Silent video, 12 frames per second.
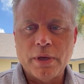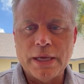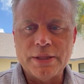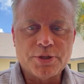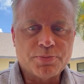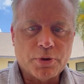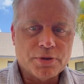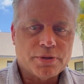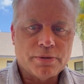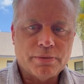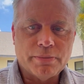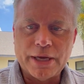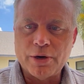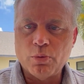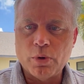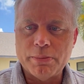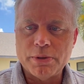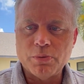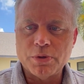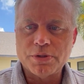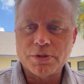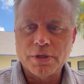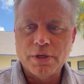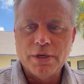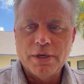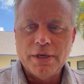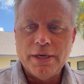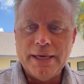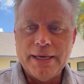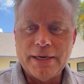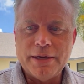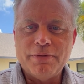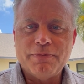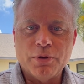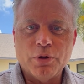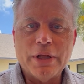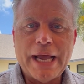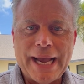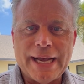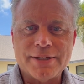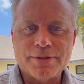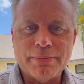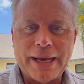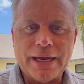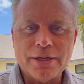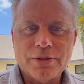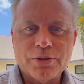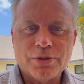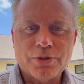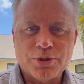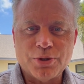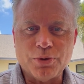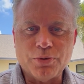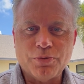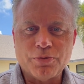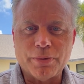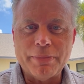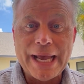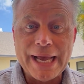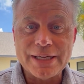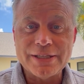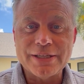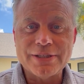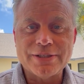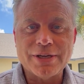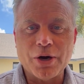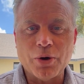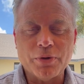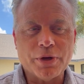And this person, man or woman, was in a full hazmat suit from head to toe.